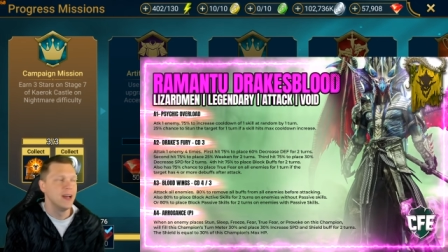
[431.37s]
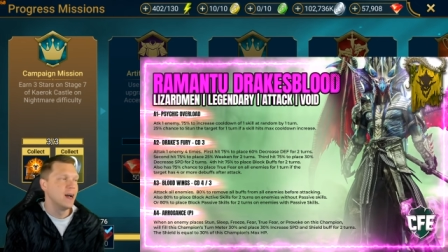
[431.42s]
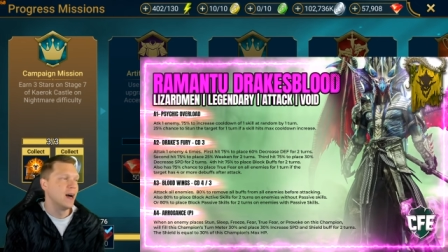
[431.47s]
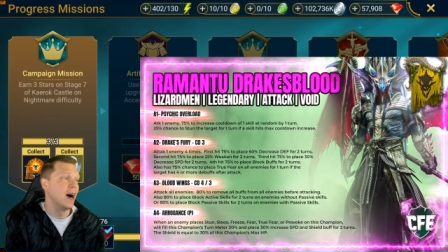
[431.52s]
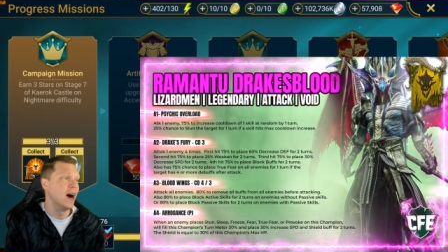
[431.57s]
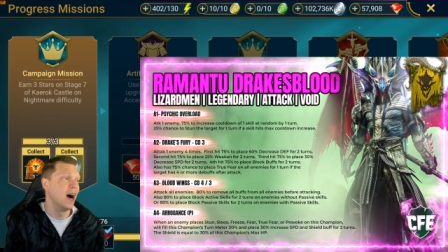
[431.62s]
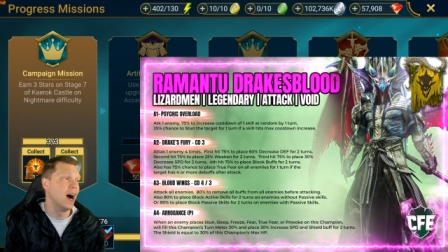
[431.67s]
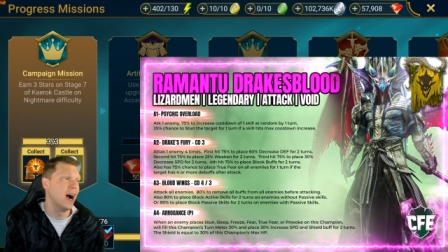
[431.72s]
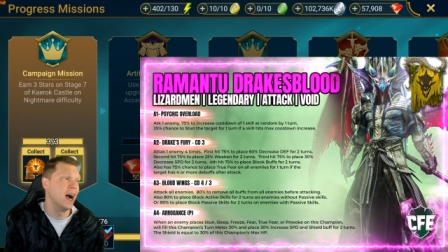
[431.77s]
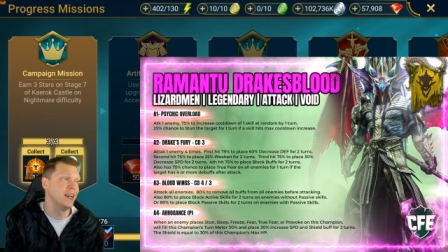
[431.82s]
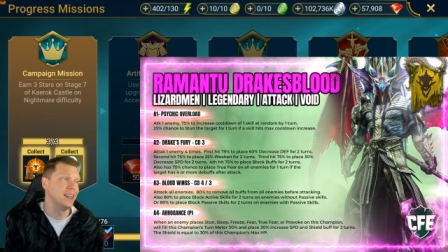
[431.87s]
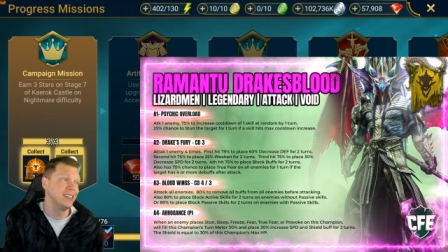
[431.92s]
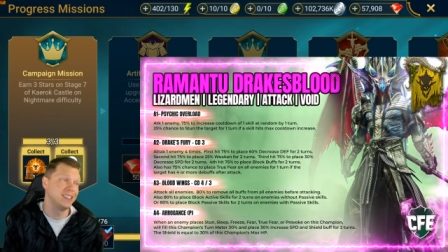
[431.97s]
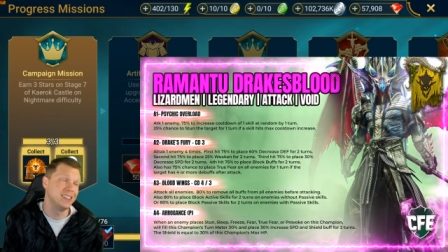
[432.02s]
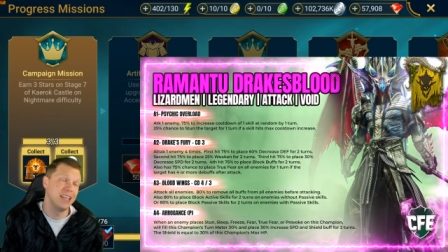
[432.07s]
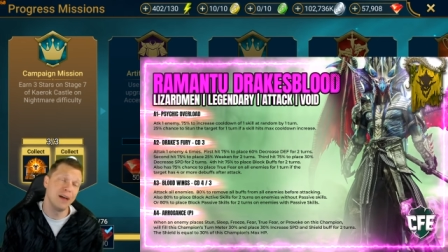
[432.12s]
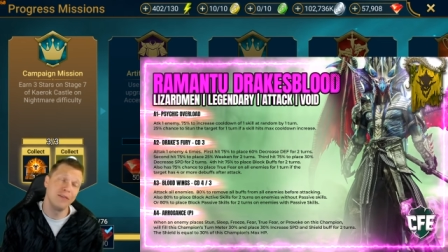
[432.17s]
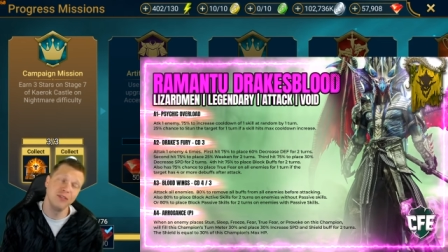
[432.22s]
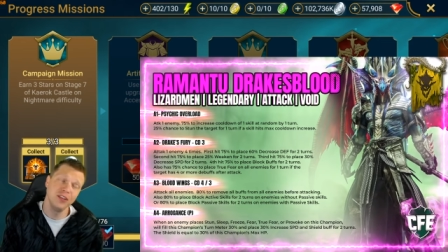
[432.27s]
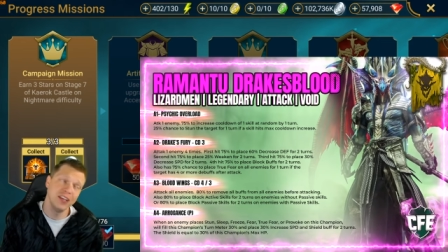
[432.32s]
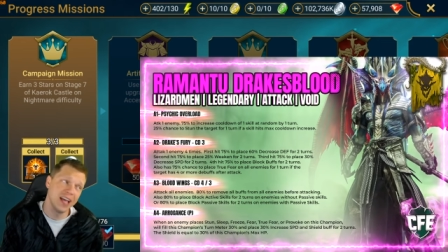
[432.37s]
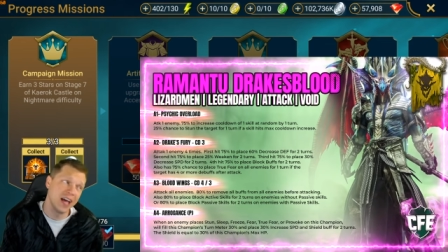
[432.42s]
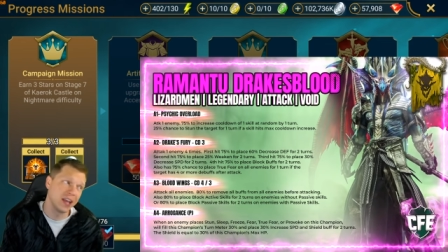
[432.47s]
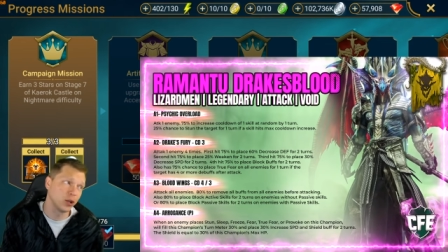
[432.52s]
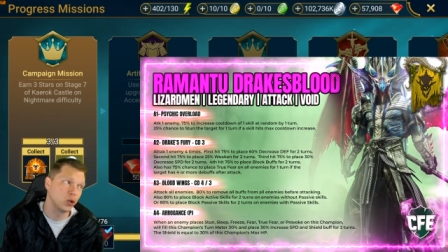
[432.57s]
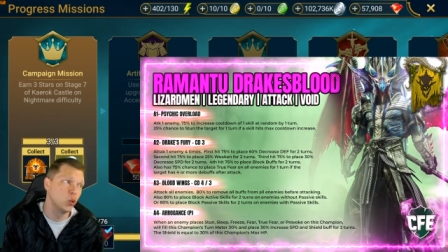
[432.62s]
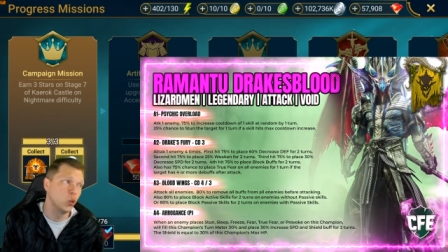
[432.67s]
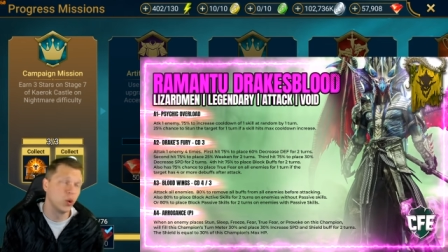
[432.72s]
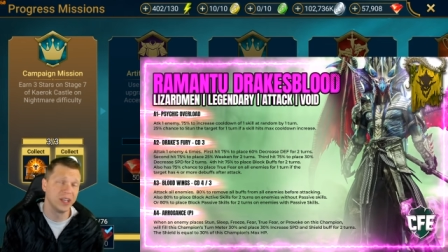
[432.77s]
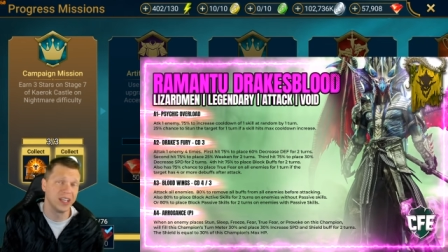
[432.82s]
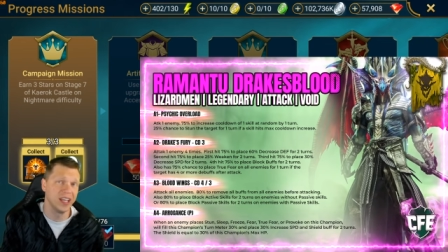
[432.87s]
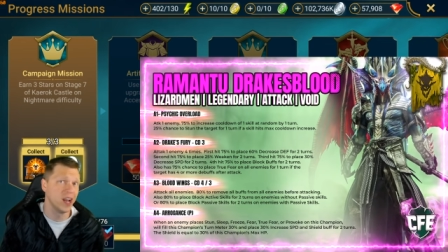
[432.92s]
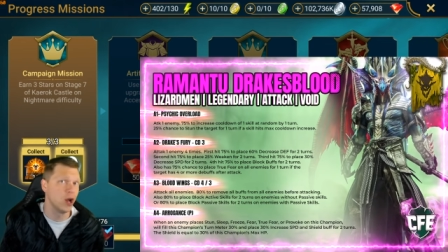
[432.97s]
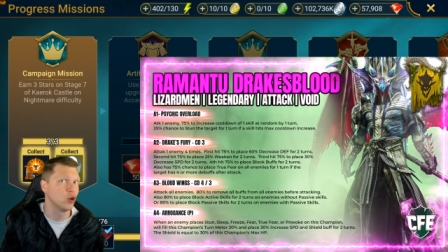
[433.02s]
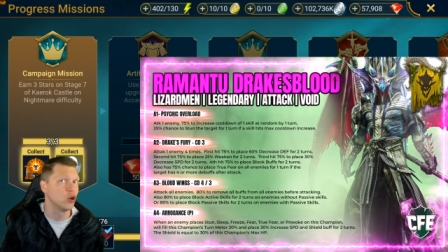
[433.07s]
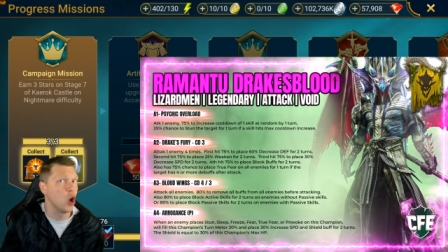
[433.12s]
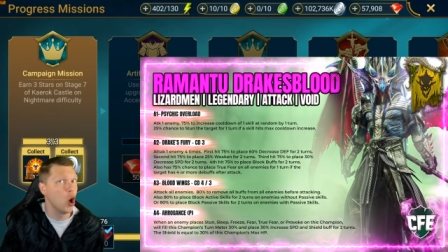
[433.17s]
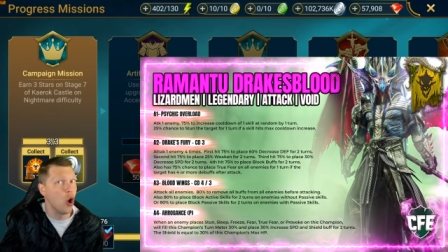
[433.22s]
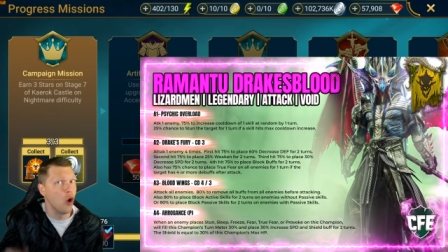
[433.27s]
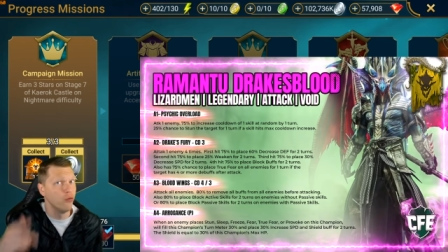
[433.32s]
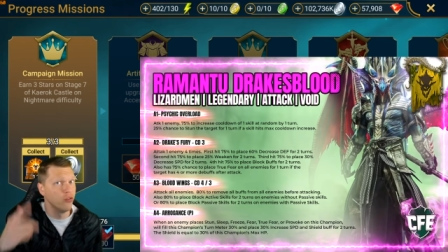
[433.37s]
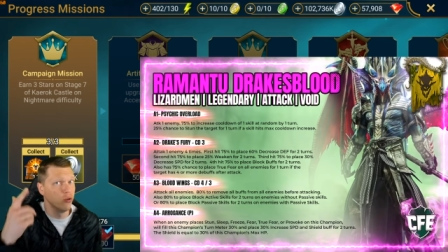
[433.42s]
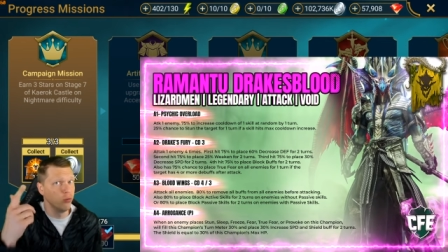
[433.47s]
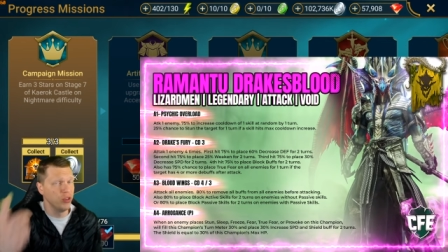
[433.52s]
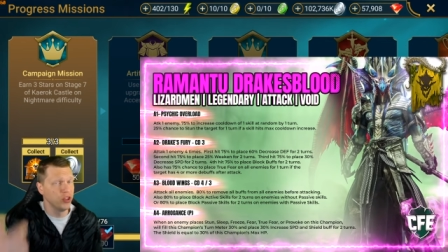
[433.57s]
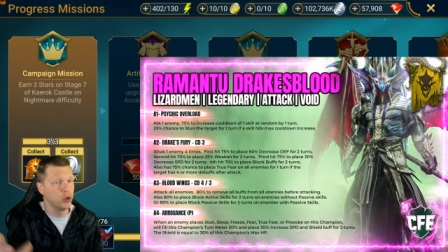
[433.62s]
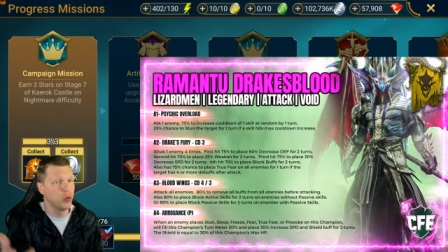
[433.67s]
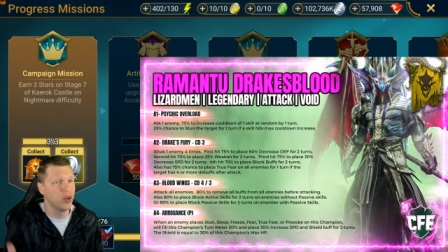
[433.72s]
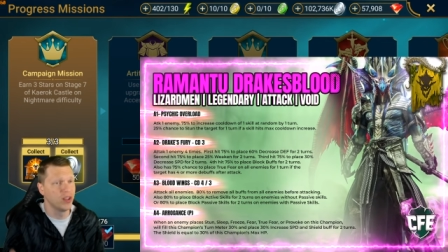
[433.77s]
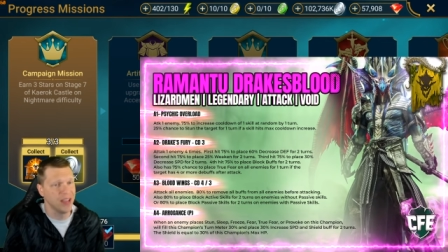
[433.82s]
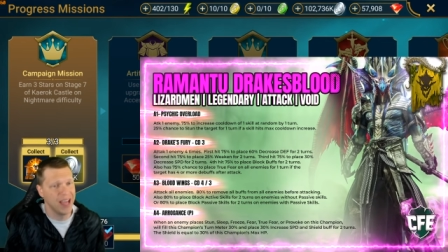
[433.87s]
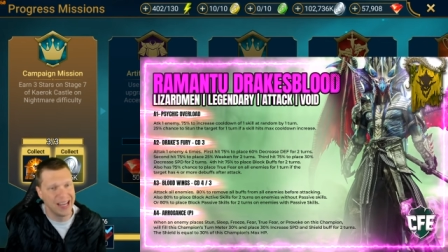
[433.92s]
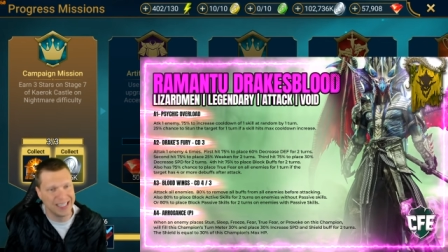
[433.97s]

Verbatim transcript: Uh, and he's definitely got a cool kid. I'll go over it really quickly.